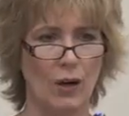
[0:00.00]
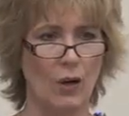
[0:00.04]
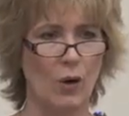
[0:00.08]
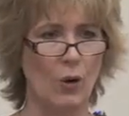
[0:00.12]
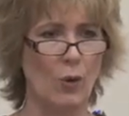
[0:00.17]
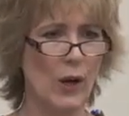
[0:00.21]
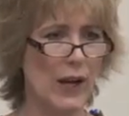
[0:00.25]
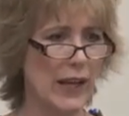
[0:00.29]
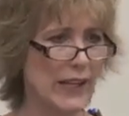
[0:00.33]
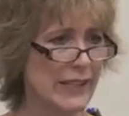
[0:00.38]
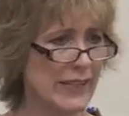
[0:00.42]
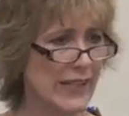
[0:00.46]

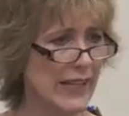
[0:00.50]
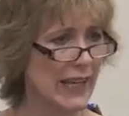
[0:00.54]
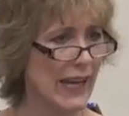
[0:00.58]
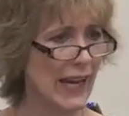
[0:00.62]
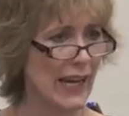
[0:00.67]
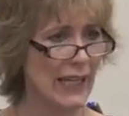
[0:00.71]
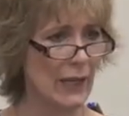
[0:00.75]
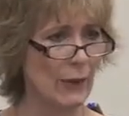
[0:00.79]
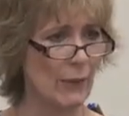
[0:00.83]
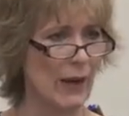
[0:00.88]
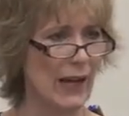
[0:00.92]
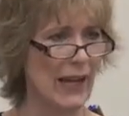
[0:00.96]
Who is he
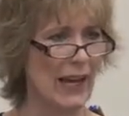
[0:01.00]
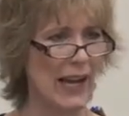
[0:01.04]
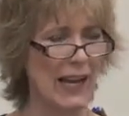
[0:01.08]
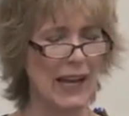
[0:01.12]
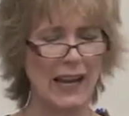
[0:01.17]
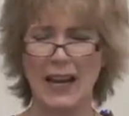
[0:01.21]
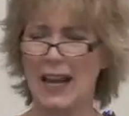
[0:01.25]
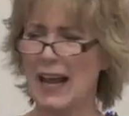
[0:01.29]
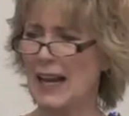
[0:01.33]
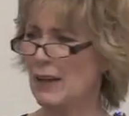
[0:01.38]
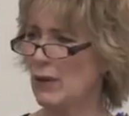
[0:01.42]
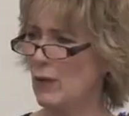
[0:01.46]
anyway?
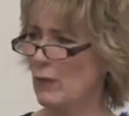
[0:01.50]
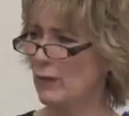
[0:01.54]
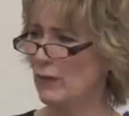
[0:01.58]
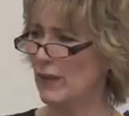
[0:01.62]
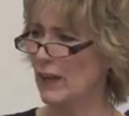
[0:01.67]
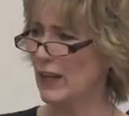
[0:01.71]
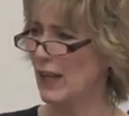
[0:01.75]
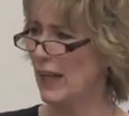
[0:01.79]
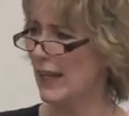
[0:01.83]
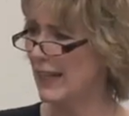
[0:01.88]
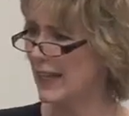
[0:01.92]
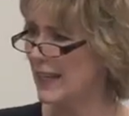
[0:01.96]
And I, I don't
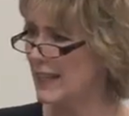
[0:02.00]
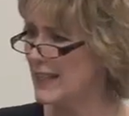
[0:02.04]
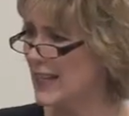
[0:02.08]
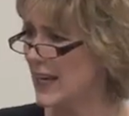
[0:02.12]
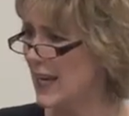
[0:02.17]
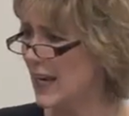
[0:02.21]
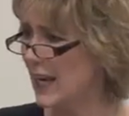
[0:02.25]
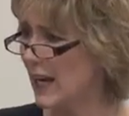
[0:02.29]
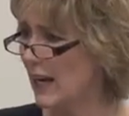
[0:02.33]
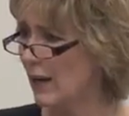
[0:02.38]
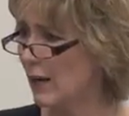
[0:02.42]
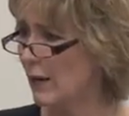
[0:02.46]
feel like he's
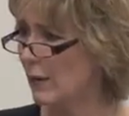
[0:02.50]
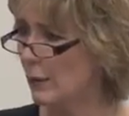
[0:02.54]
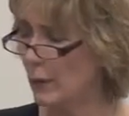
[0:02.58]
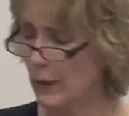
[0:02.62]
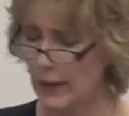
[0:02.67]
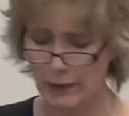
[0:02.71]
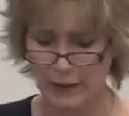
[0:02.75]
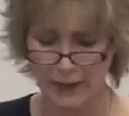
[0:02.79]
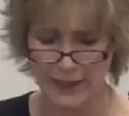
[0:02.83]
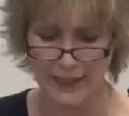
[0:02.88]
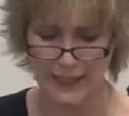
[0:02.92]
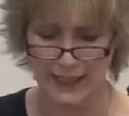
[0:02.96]
here.
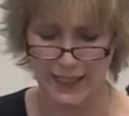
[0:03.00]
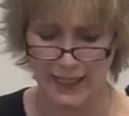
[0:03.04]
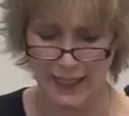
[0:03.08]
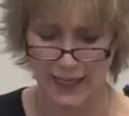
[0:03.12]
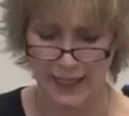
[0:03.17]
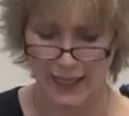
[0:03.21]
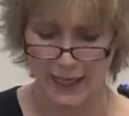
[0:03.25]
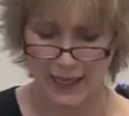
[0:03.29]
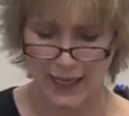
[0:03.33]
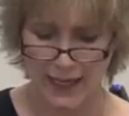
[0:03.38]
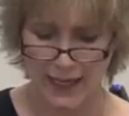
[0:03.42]
Where is he?